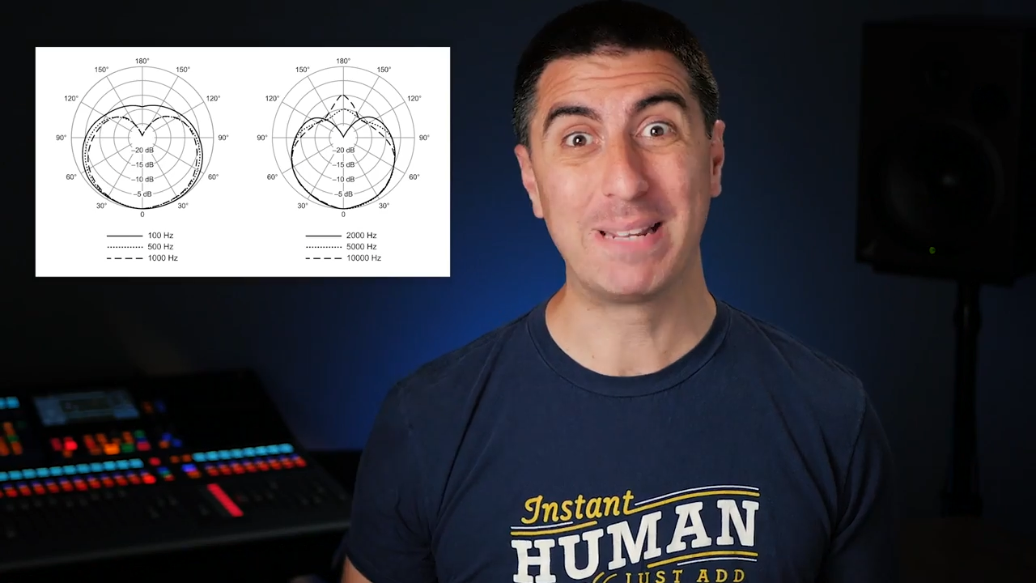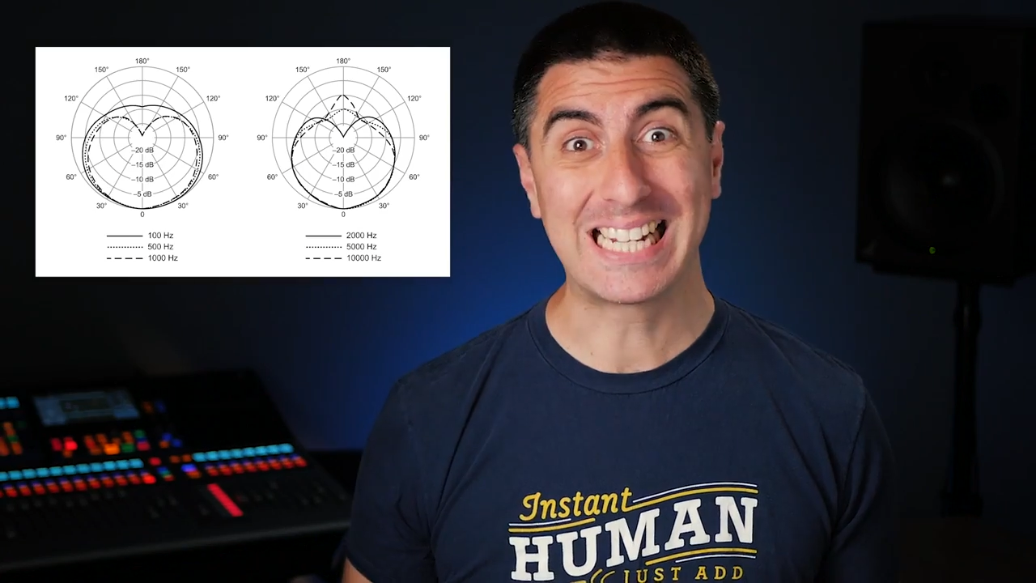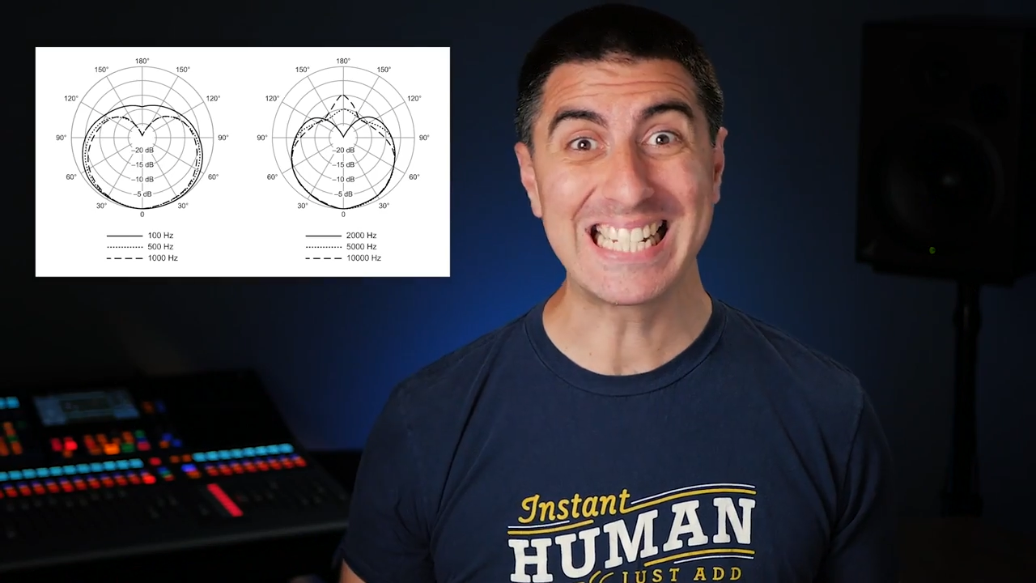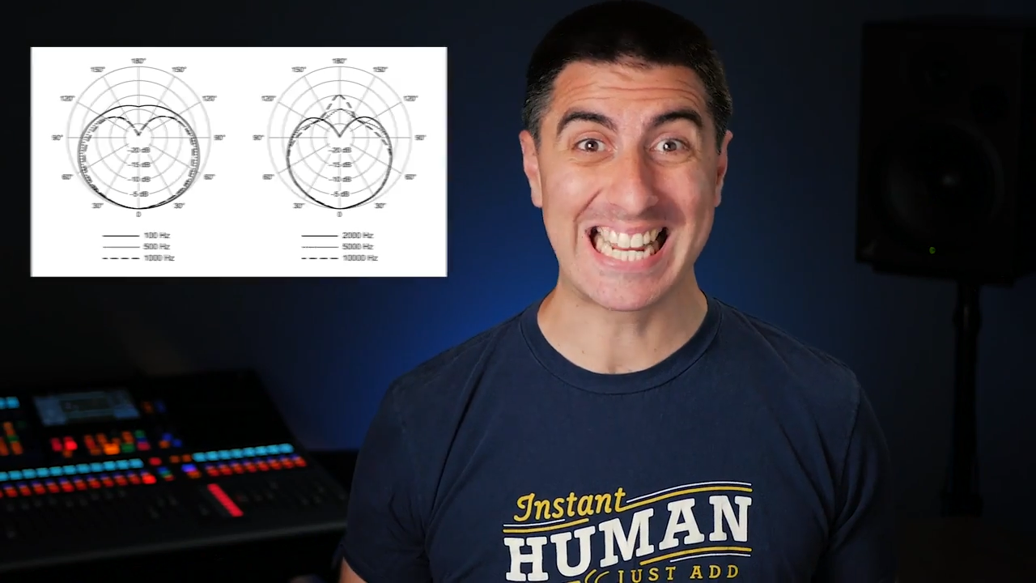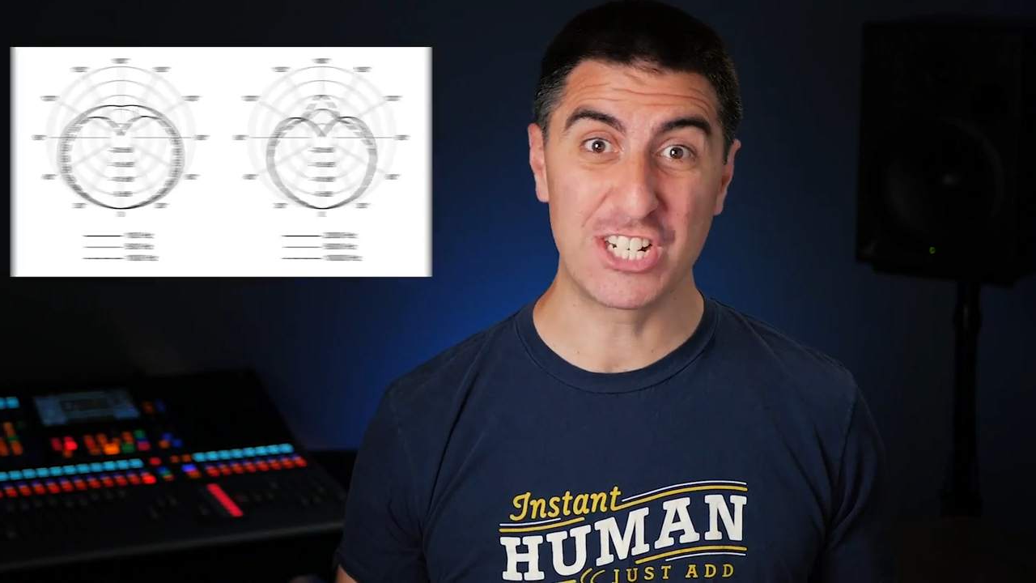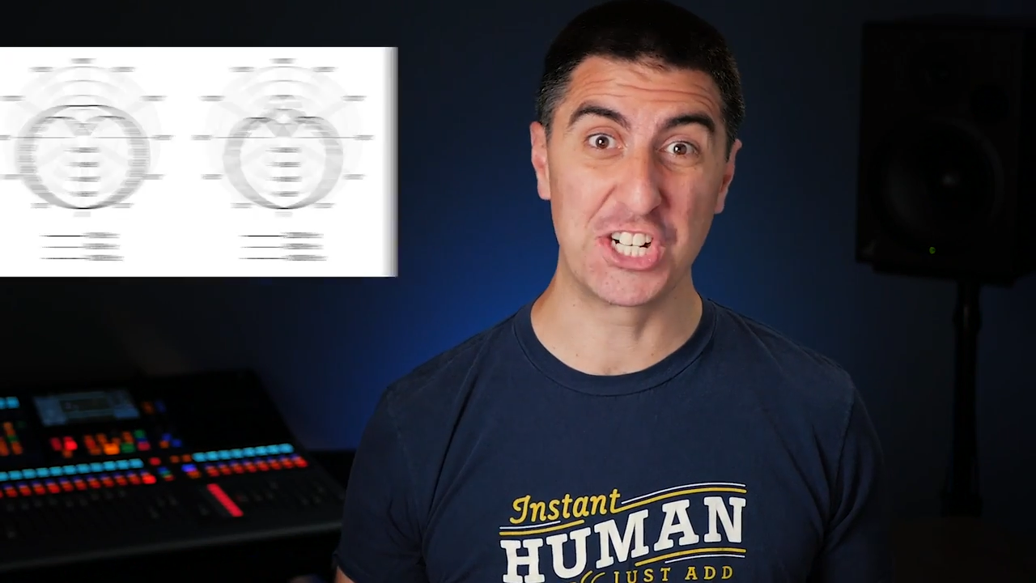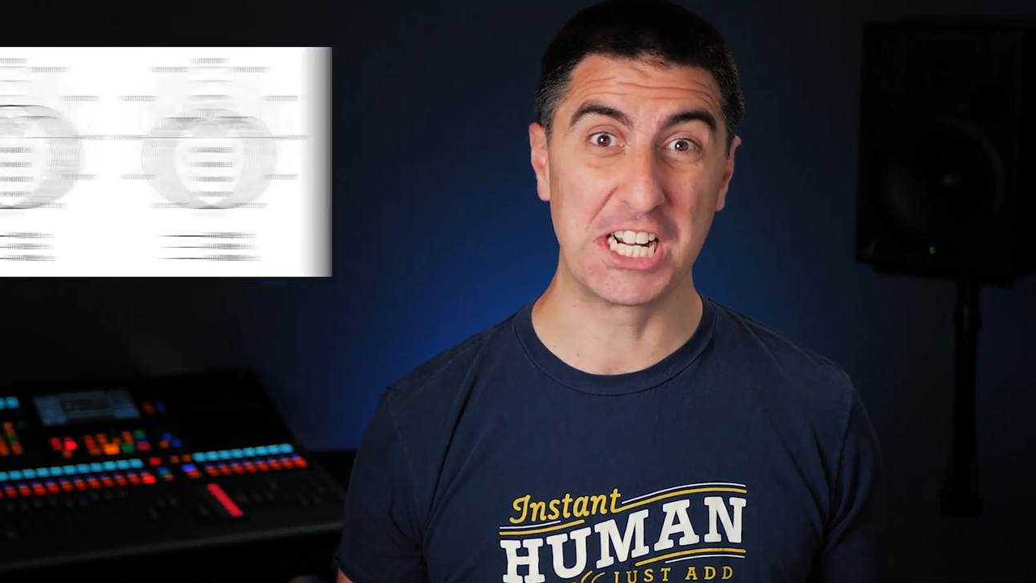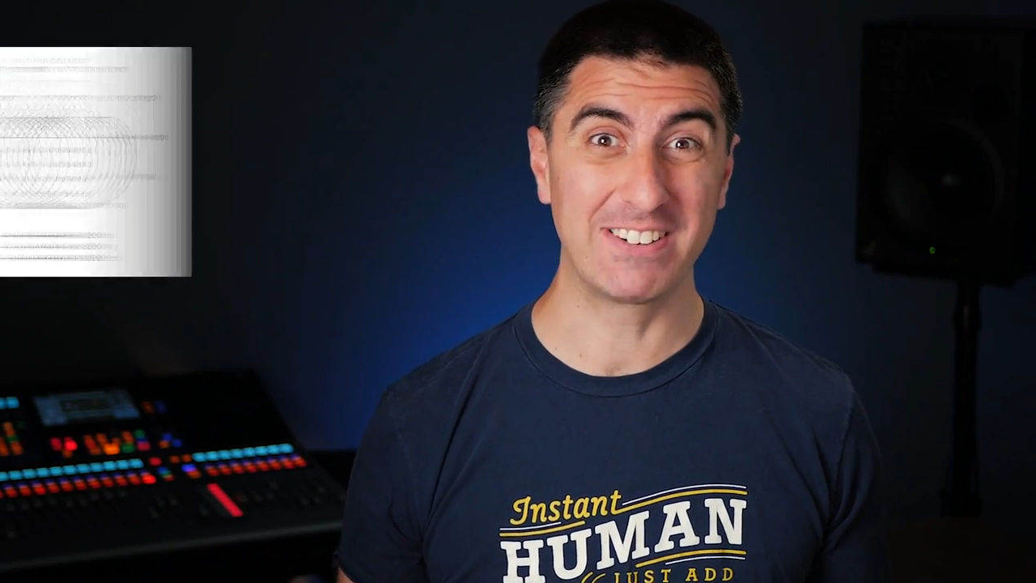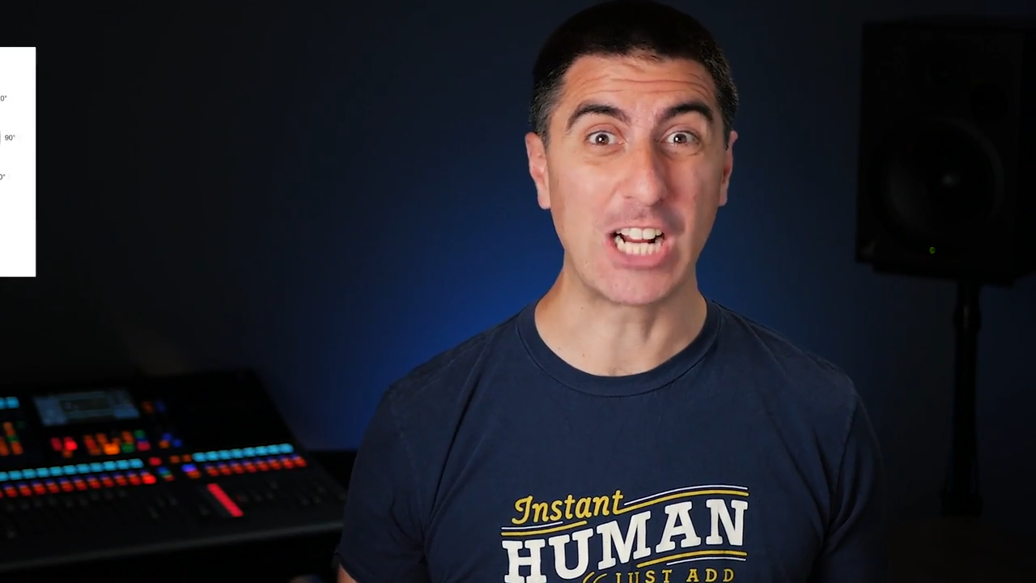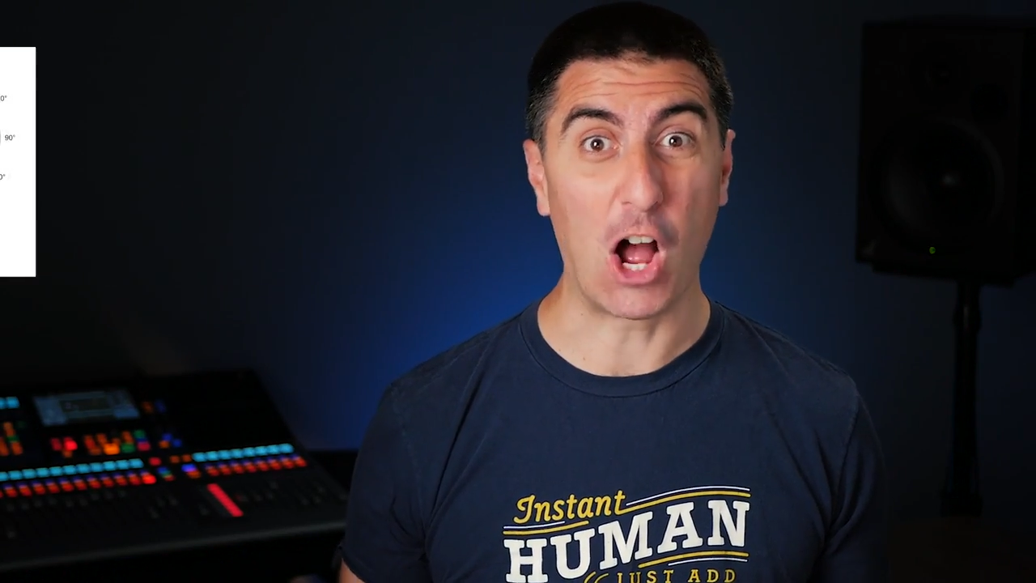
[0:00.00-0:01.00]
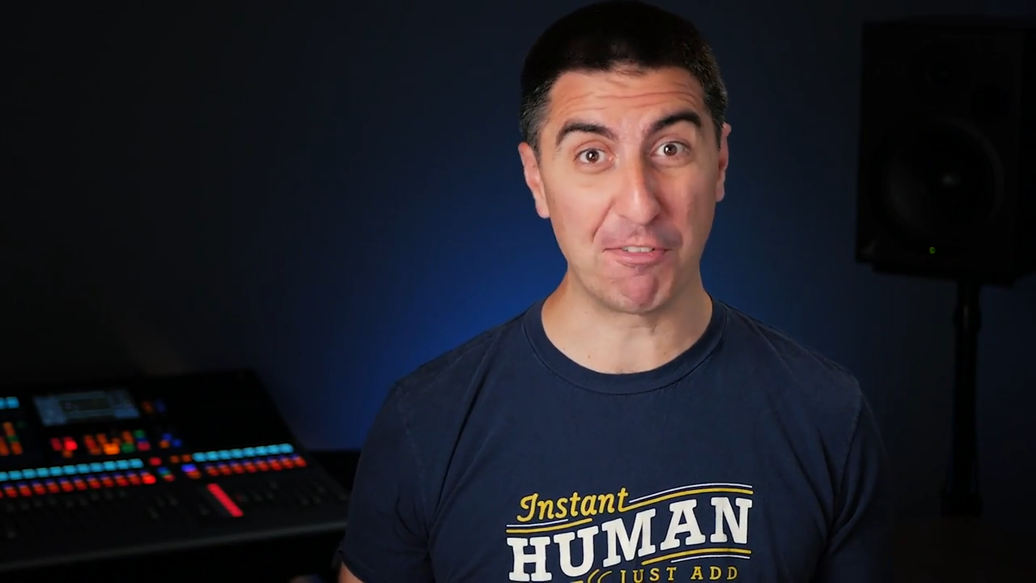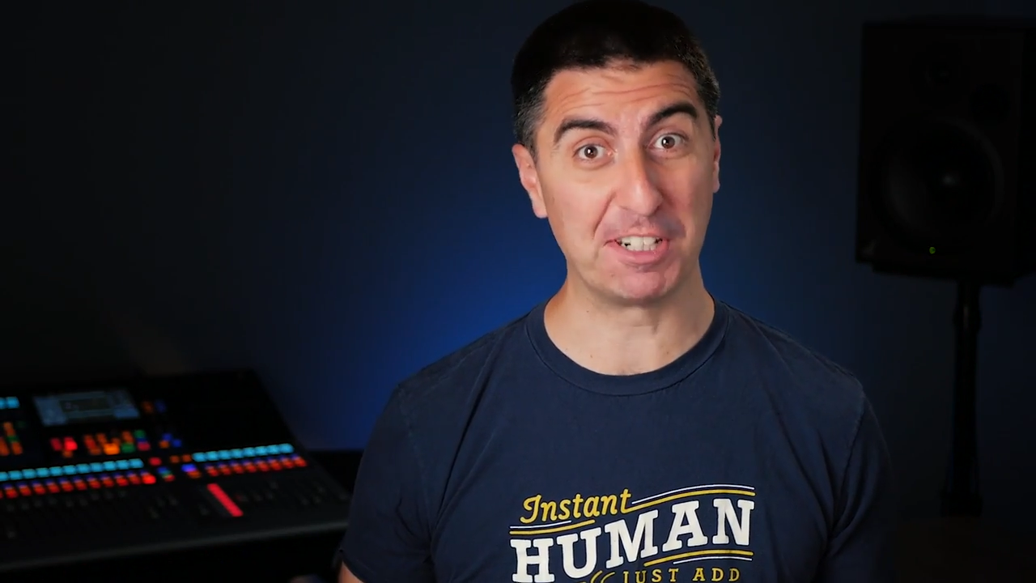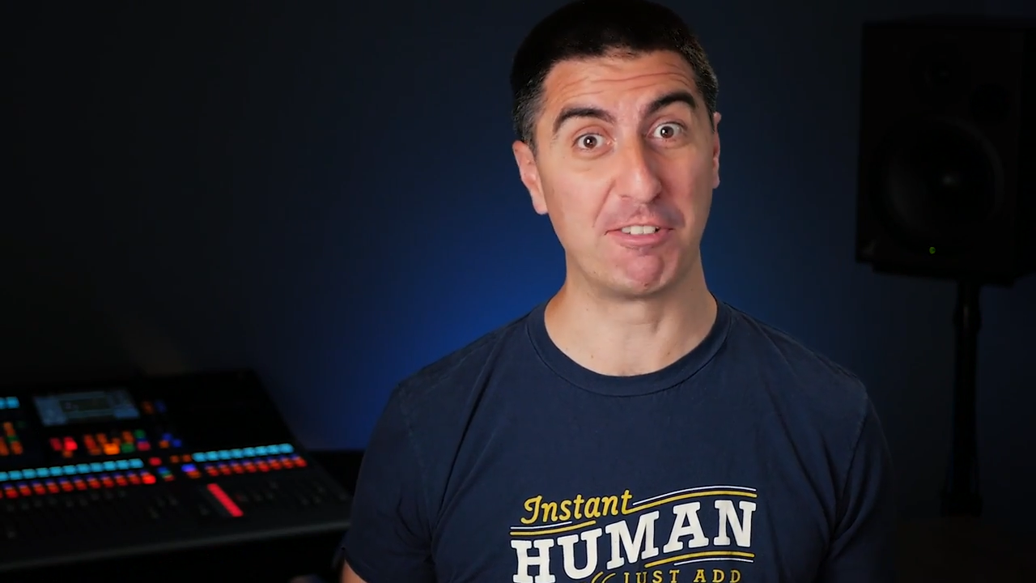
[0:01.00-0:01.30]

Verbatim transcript: Because engineering often